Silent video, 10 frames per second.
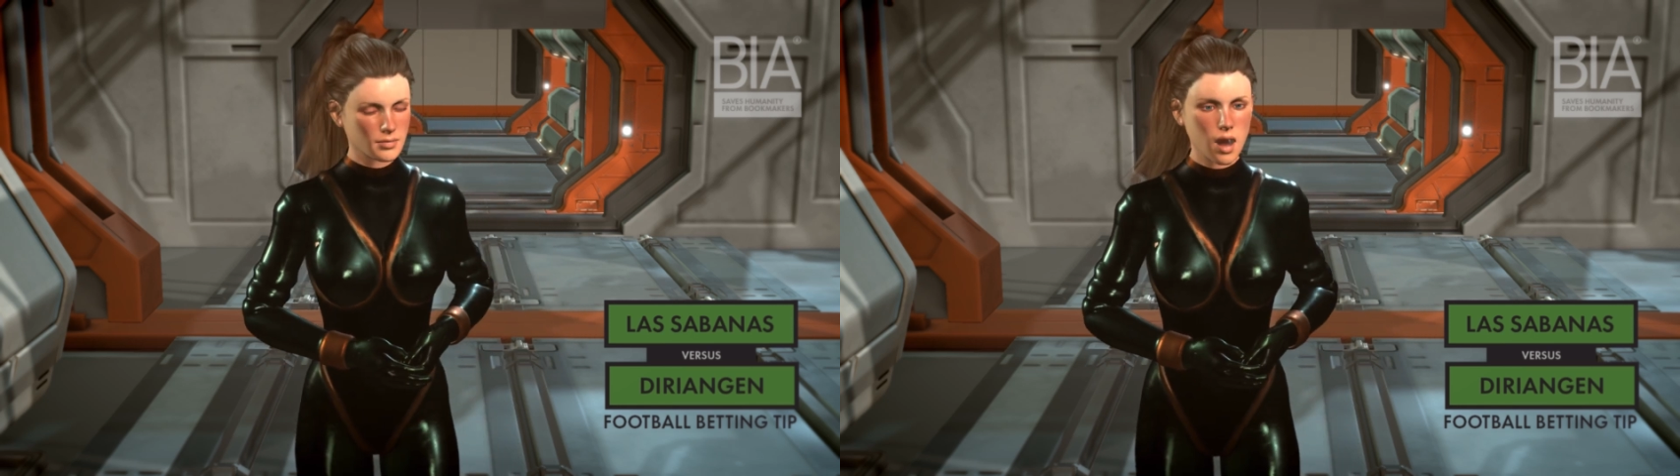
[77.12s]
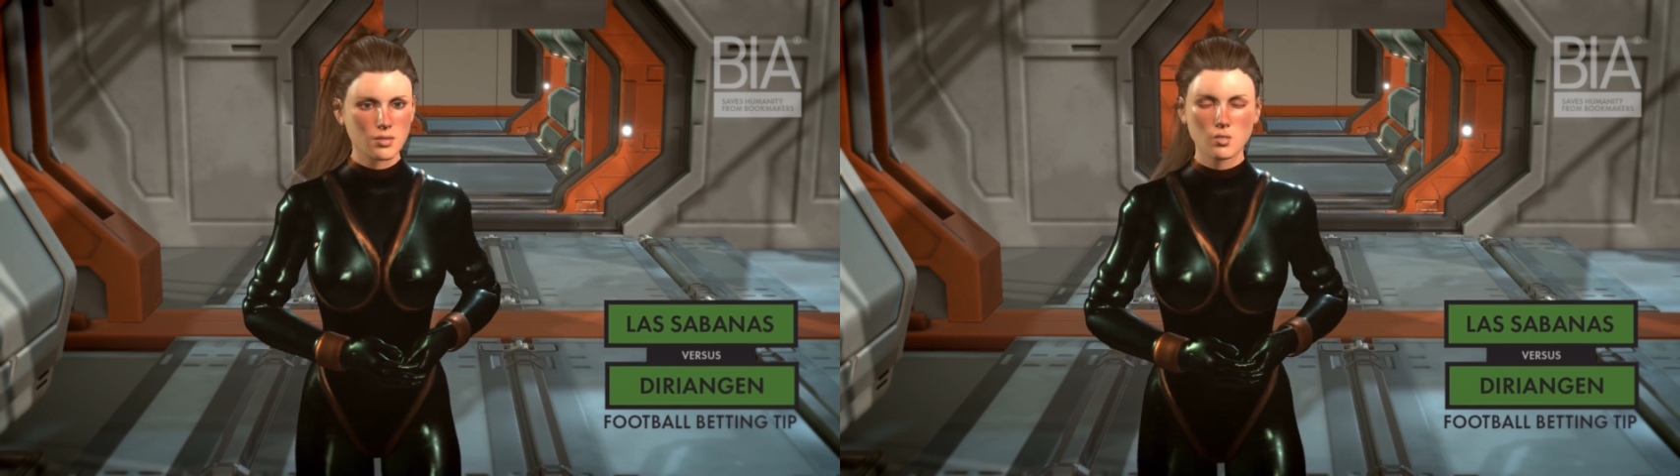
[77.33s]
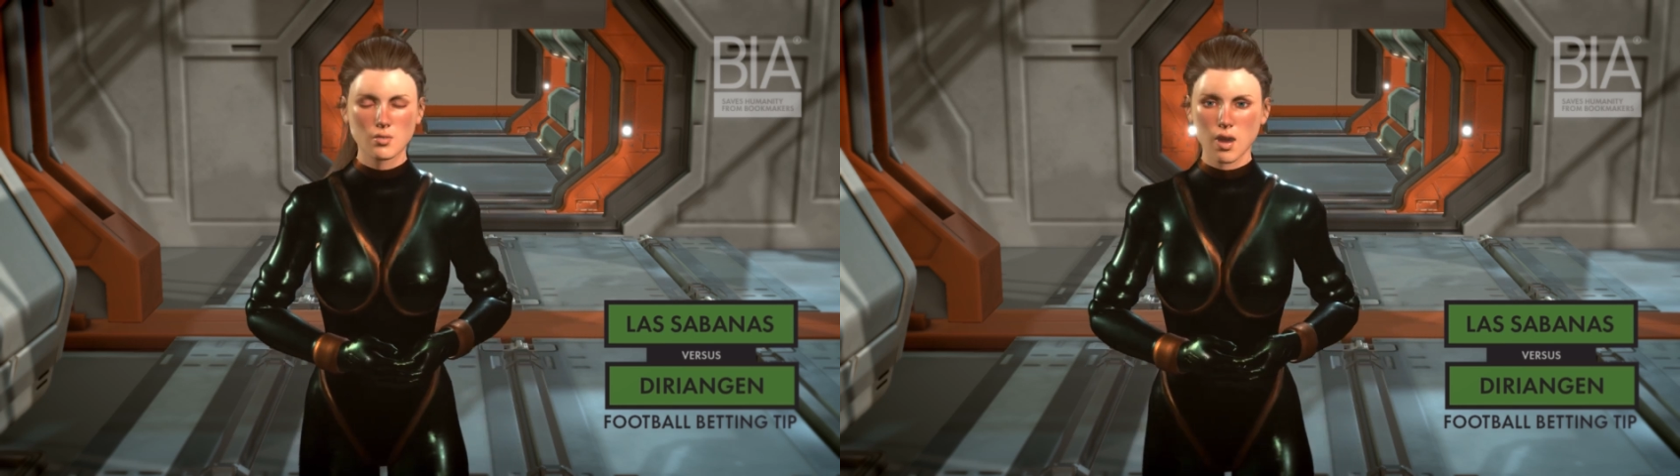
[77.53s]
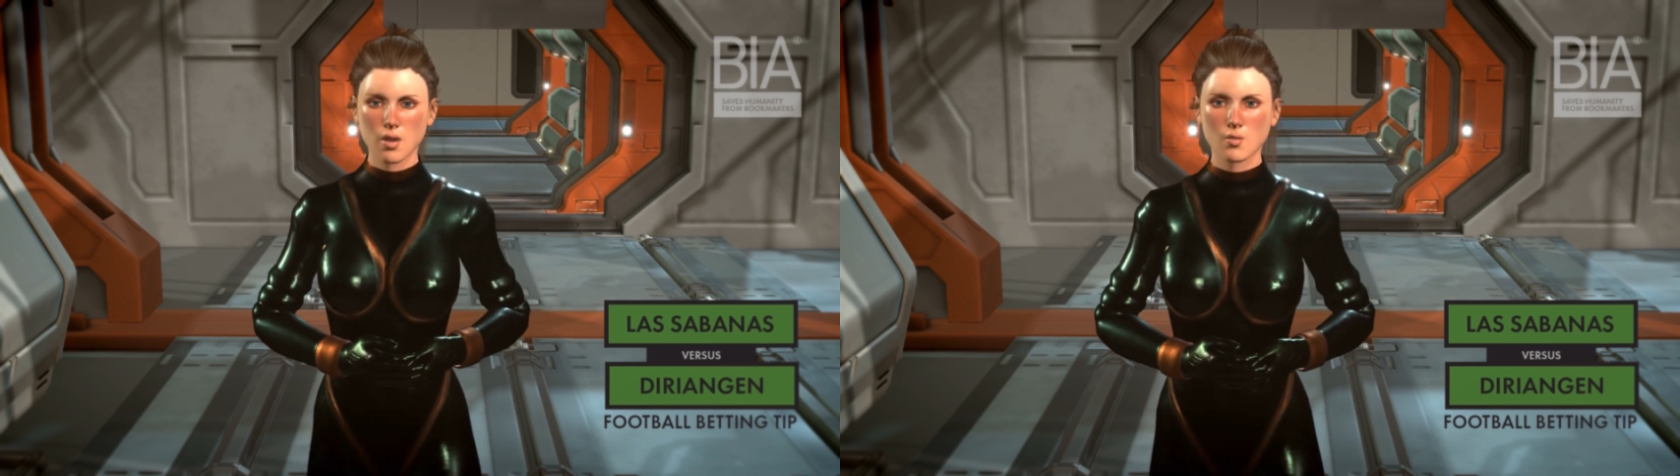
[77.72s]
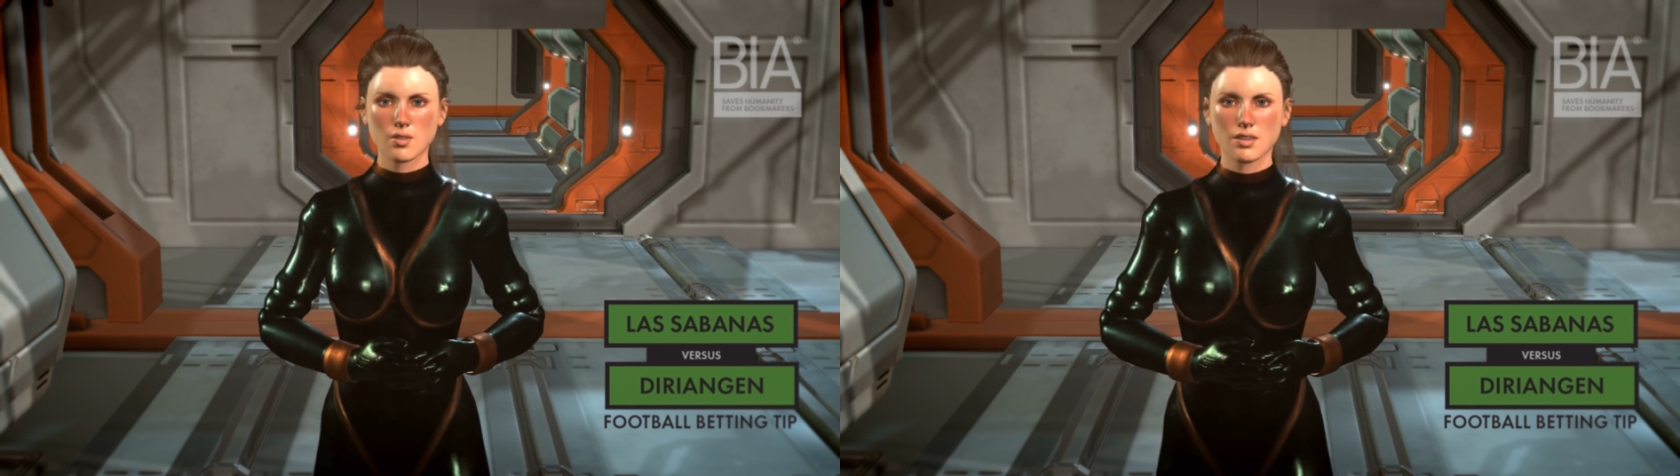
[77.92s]

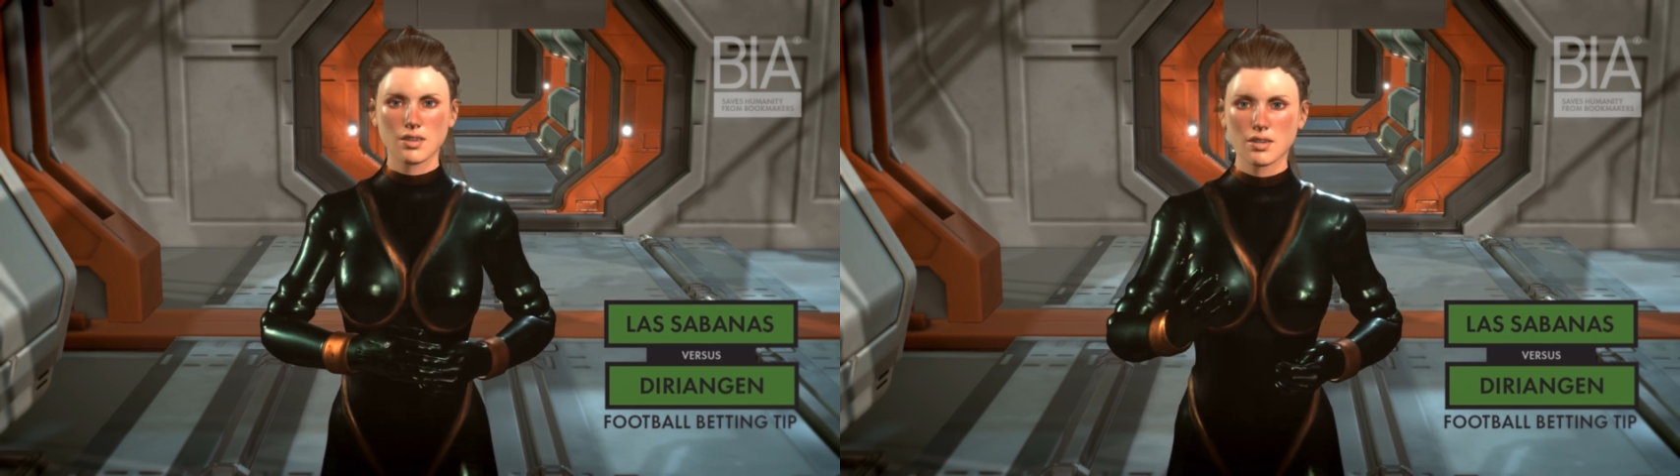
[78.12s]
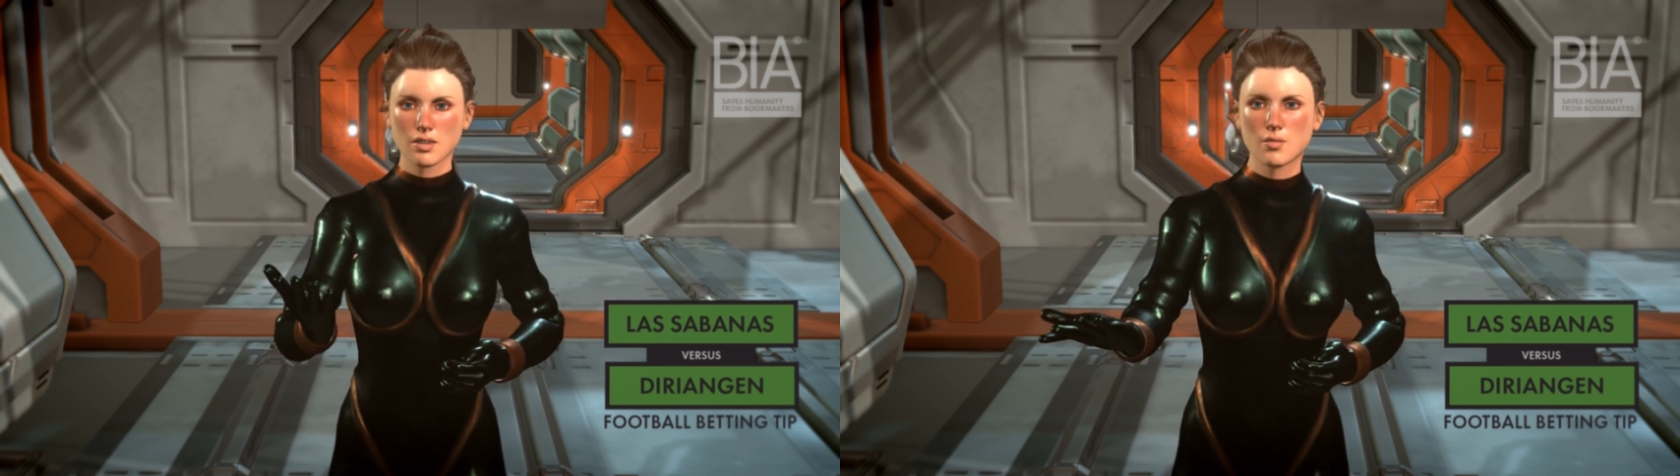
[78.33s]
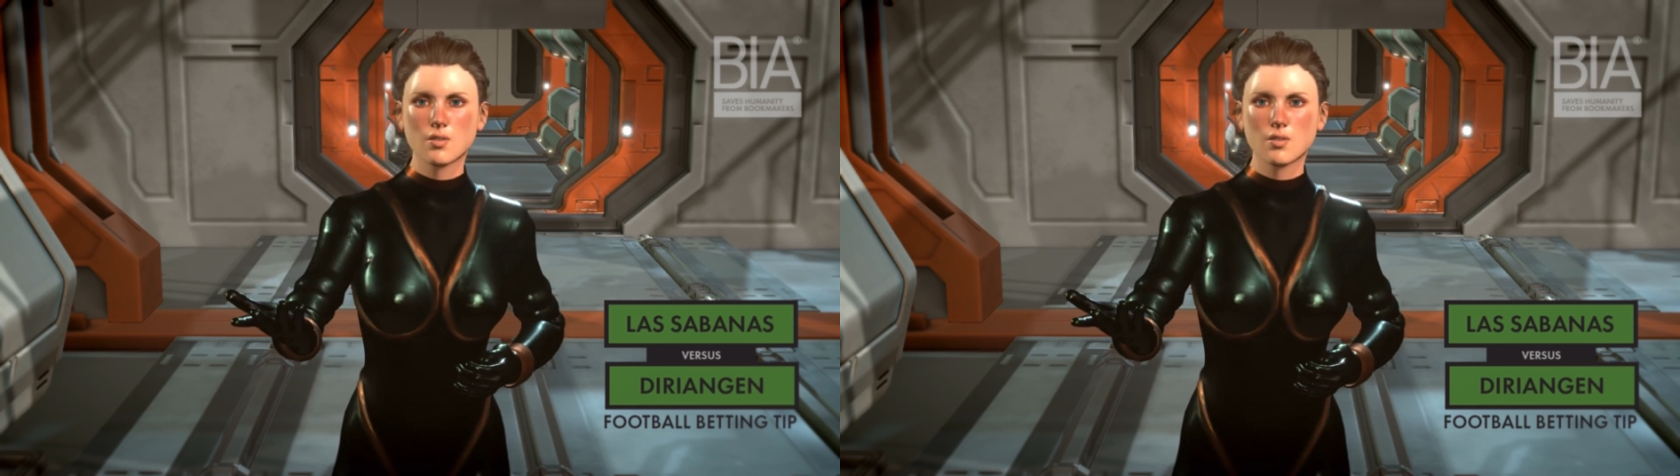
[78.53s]
fractional, minus